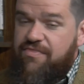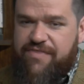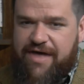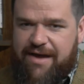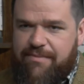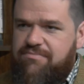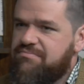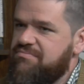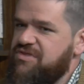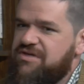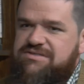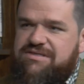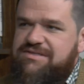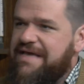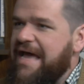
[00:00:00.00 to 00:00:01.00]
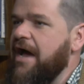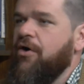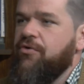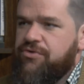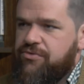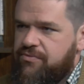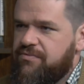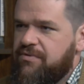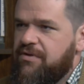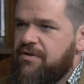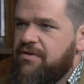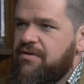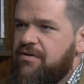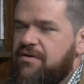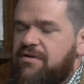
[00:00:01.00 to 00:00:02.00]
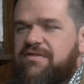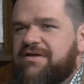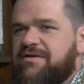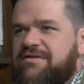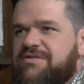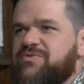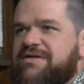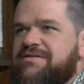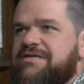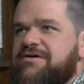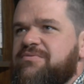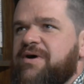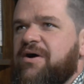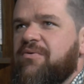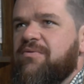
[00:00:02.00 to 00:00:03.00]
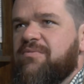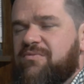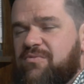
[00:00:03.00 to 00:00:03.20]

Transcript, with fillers: that this is how you that's why I tell my